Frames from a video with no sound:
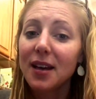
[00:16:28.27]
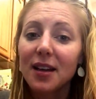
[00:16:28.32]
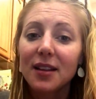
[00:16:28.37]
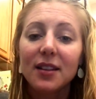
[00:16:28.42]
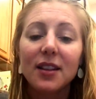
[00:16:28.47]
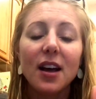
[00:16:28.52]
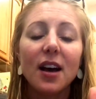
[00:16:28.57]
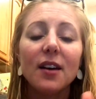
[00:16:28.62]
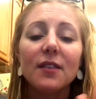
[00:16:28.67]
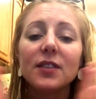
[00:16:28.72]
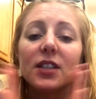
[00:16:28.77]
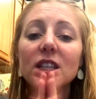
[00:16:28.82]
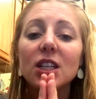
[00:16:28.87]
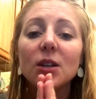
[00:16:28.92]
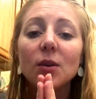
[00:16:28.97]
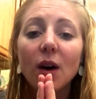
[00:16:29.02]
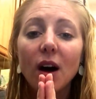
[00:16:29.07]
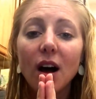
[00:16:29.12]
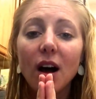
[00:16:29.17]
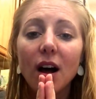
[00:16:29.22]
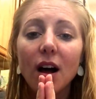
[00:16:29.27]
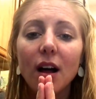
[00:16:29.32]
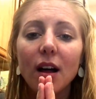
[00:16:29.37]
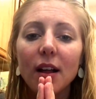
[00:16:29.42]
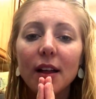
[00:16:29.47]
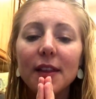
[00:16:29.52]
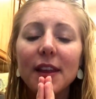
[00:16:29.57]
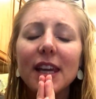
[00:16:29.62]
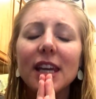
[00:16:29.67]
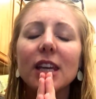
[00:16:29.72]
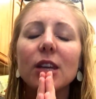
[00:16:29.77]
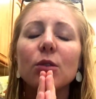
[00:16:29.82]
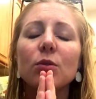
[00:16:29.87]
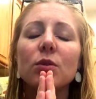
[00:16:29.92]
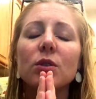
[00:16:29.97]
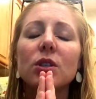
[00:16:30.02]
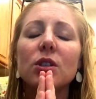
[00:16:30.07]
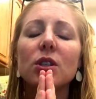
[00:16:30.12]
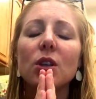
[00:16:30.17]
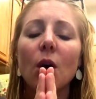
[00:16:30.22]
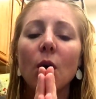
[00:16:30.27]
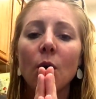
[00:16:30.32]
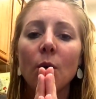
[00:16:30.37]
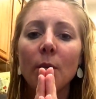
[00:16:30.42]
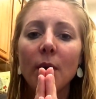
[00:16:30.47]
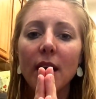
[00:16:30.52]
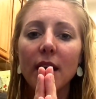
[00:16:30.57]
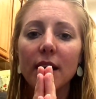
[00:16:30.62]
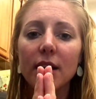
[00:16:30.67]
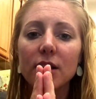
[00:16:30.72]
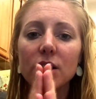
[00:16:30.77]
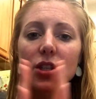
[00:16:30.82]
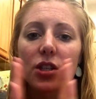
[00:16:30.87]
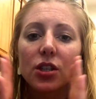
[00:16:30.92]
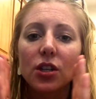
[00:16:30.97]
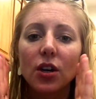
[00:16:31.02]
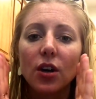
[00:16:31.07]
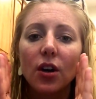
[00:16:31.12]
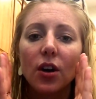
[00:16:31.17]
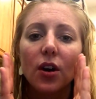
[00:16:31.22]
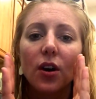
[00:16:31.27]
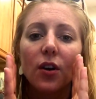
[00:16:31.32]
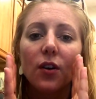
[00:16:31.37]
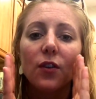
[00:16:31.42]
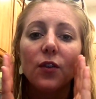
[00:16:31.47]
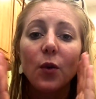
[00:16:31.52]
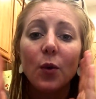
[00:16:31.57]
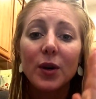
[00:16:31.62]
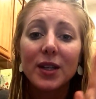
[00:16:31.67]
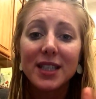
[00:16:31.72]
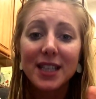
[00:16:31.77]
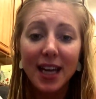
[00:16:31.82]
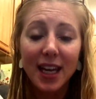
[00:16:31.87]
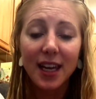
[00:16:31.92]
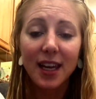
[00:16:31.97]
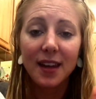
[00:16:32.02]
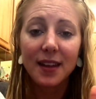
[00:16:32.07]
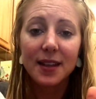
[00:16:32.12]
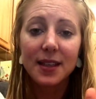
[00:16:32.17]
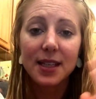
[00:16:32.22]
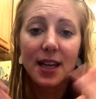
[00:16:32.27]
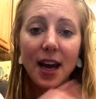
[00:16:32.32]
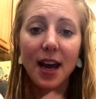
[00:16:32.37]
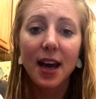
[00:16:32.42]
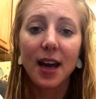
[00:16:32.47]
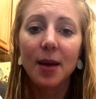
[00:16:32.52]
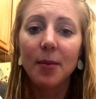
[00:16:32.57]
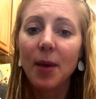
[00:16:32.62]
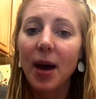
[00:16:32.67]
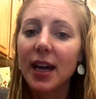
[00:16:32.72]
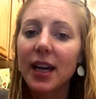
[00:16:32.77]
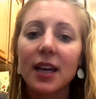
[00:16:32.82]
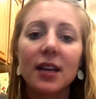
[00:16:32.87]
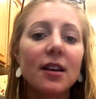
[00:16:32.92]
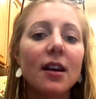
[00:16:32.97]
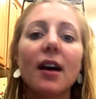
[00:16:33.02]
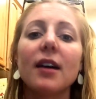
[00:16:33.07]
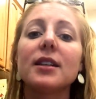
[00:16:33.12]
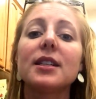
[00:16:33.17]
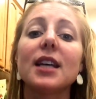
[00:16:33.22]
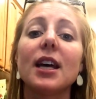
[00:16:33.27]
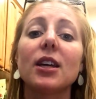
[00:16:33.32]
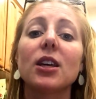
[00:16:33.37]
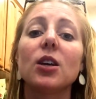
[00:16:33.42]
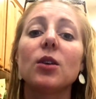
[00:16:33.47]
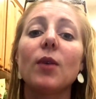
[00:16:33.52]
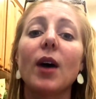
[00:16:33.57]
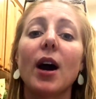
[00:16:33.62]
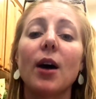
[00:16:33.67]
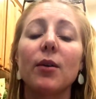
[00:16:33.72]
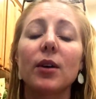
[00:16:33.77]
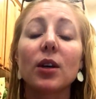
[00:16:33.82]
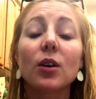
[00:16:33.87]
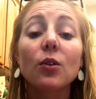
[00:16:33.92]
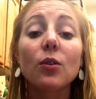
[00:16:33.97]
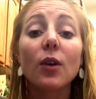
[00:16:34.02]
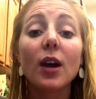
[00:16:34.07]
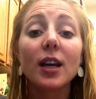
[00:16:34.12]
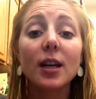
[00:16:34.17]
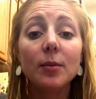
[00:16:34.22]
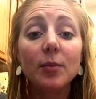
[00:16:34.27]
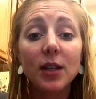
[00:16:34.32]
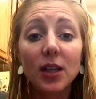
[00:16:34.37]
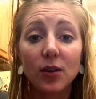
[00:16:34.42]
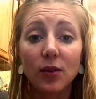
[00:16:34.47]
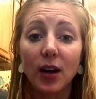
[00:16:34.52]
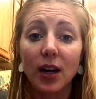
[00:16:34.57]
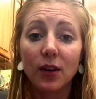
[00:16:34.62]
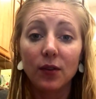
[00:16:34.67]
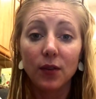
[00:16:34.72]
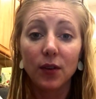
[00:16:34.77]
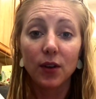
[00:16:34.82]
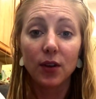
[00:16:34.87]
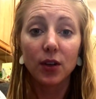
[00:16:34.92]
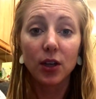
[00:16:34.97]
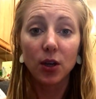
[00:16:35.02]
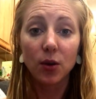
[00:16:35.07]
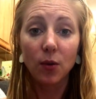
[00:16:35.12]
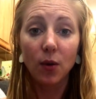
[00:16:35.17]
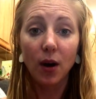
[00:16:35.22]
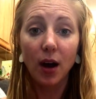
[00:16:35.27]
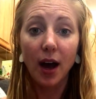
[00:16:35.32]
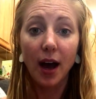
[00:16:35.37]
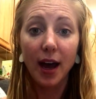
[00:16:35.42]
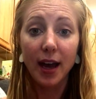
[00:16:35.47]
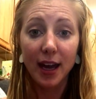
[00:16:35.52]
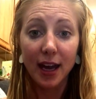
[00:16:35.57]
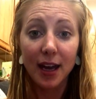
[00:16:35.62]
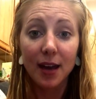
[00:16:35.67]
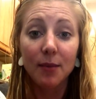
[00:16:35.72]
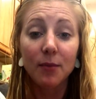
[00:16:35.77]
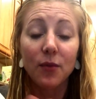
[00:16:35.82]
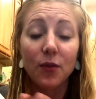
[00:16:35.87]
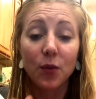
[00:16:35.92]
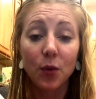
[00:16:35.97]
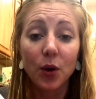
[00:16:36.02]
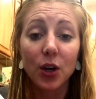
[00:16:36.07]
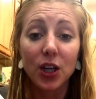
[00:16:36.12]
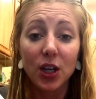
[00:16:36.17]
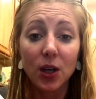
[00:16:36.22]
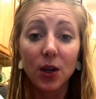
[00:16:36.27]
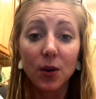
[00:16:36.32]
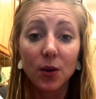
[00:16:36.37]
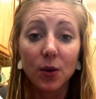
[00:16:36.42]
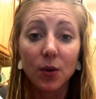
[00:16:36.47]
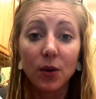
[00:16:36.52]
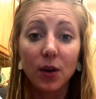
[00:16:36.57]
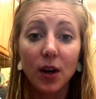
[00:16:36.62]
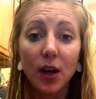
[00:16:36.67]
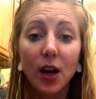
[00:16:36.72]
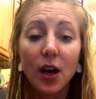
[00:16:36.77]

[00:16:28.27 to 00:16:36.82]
Love to you all. Thank you so much for taking the time. I cannot tell you how incredibly grateful I am for you.